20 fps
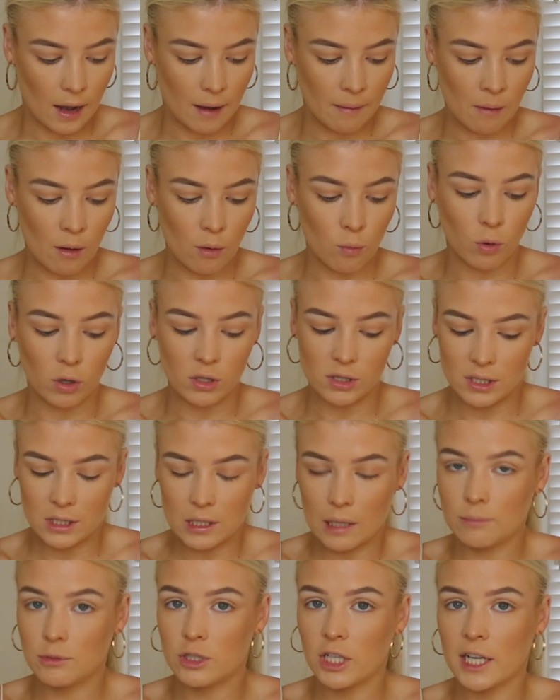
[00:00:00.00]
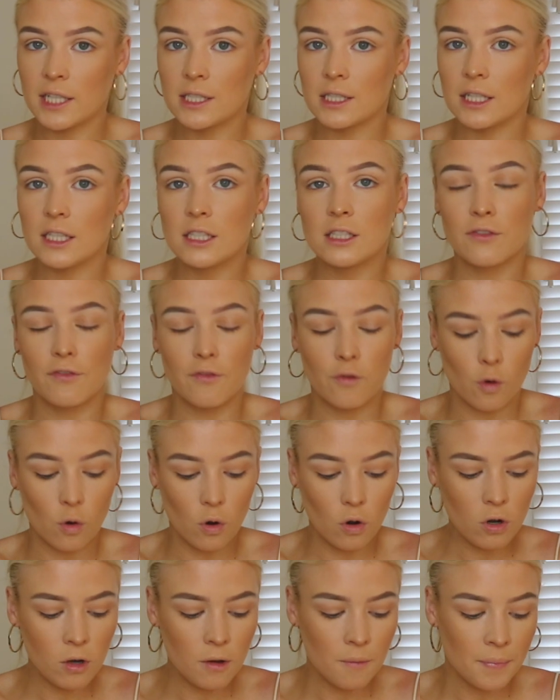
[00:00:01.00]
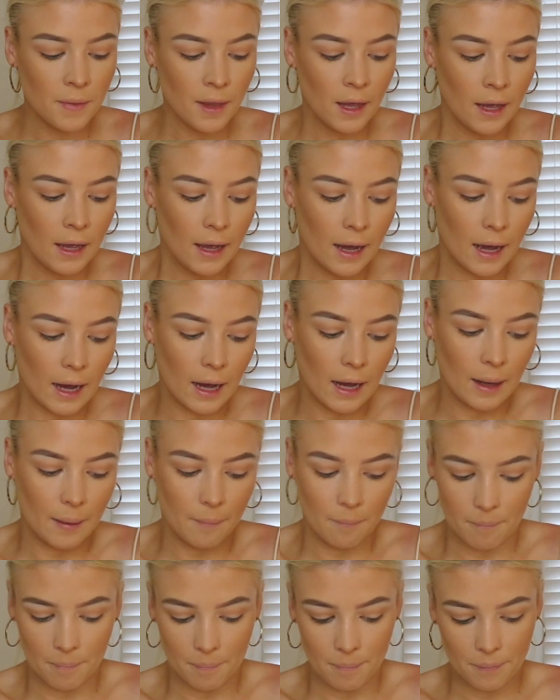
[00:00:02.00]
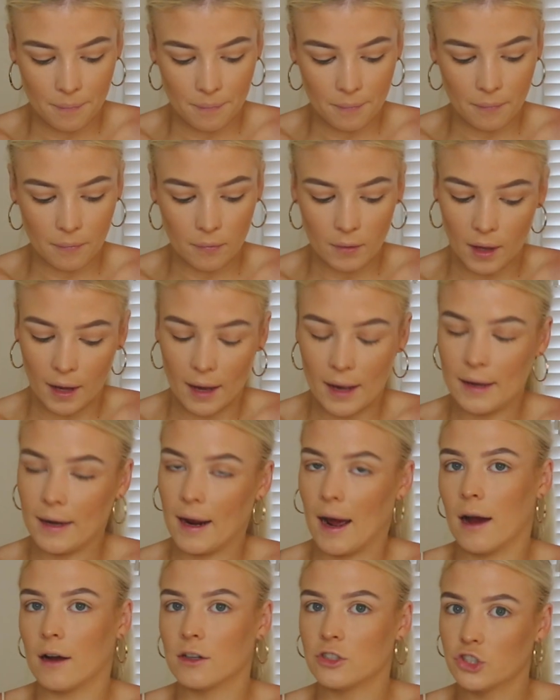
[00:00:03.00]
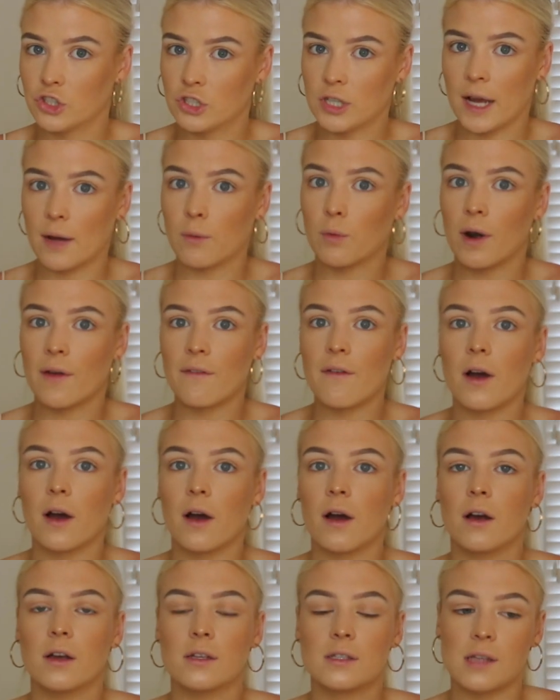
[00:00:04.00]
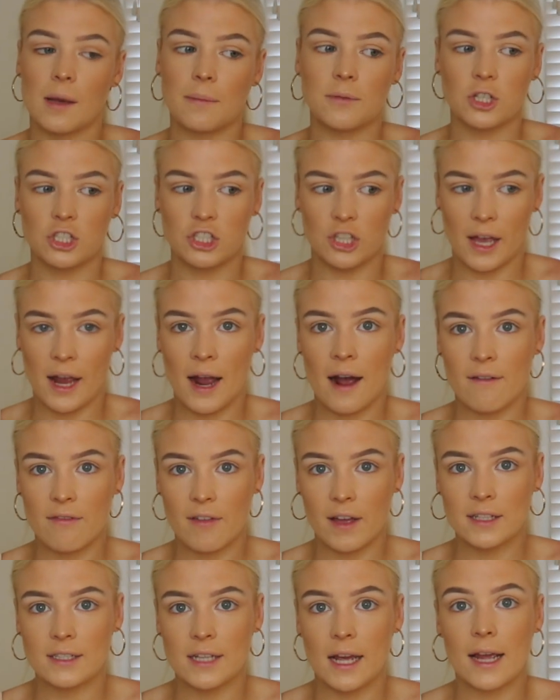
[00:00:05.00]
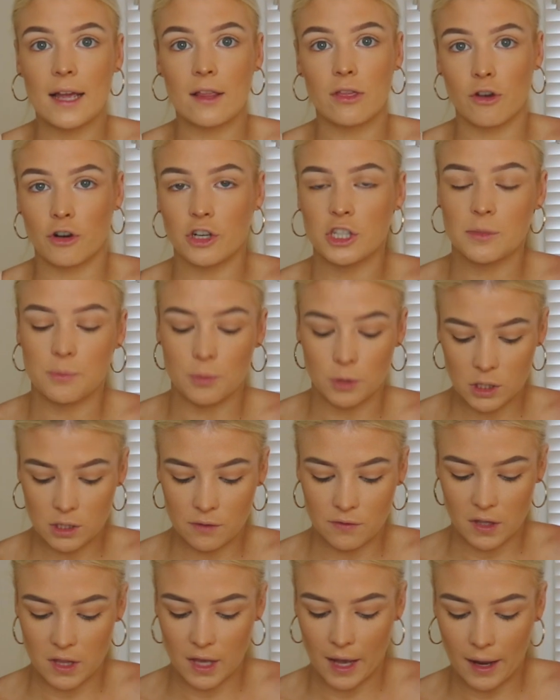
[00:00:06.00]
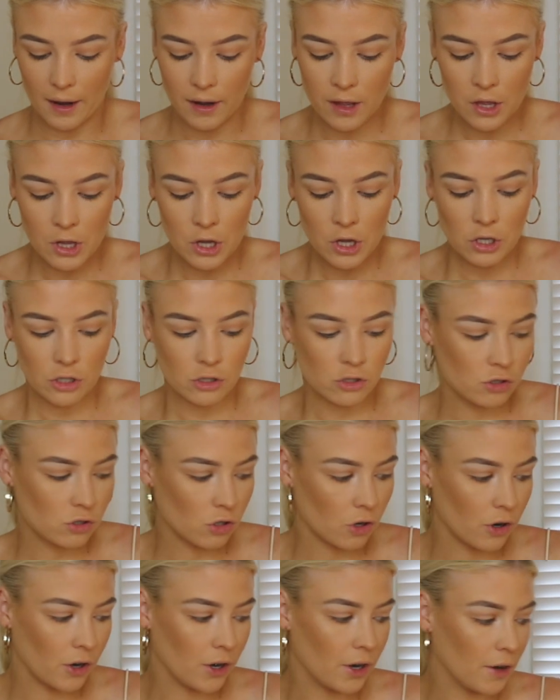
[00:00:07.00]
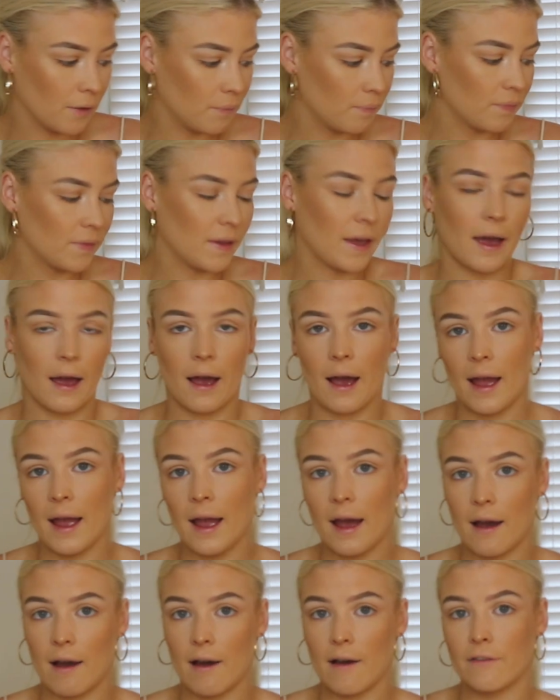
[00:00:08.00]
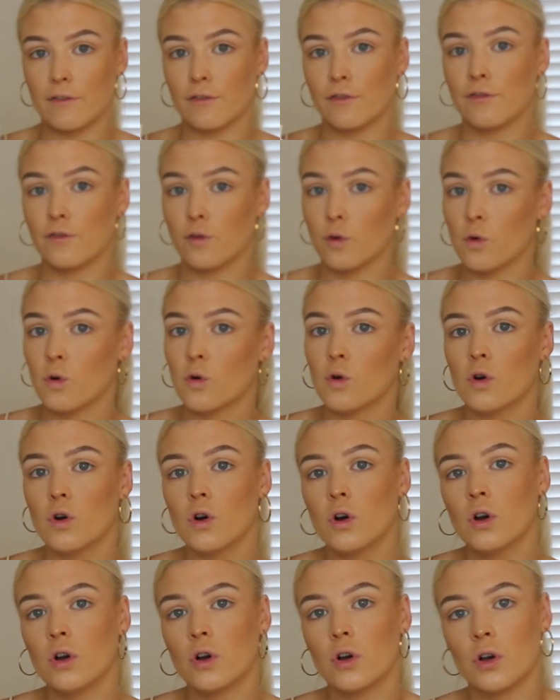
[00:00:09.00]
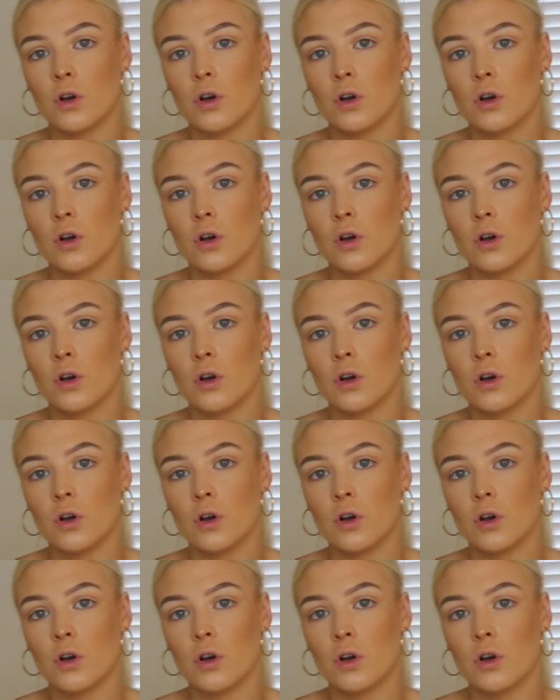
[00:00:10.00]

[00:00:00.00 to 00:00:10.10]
uh, what subject it's for um, and yeah I just take whatever subjects I have that day those books for that so yeah I have four